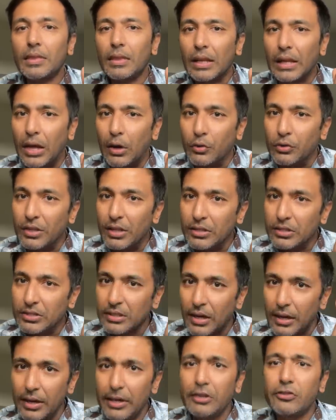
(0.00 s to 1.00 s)
Now, the
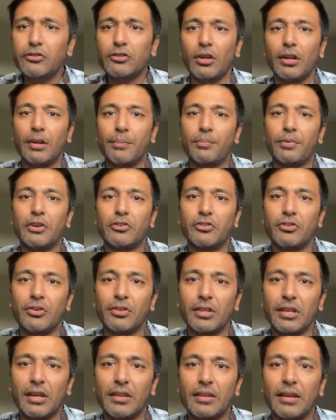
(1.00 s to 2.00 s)
diastolic pressure,
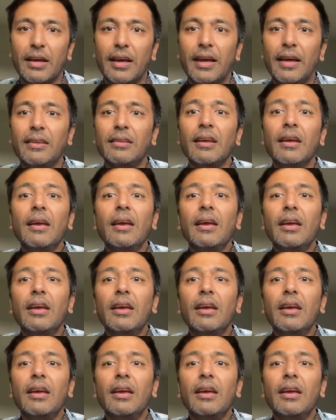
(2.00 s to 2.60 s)
on the other hand,